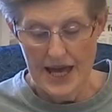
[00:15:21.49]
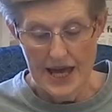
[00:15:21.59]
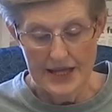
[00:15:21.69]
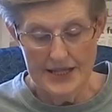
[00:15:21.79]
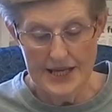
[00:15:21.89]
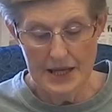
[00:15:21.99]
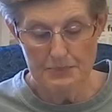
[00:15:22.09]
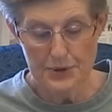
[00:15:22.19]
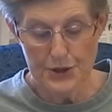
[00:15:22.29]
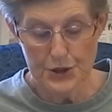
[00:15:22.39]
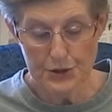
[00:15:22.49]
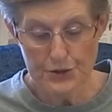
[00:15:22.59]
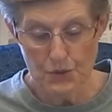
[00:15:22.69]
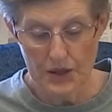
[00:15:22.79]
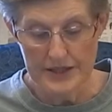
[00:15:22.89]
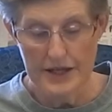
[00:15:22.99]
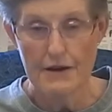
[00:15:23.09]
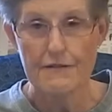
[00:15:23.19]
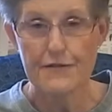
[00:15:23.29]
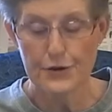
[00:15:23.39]
and he had procured one
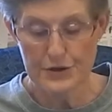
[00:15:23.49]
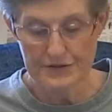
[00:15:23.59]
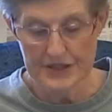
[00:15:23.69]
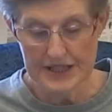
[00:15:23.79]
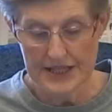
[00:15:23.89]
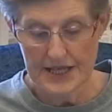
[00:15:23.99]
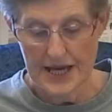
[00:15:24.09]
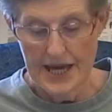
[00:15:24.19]
furtively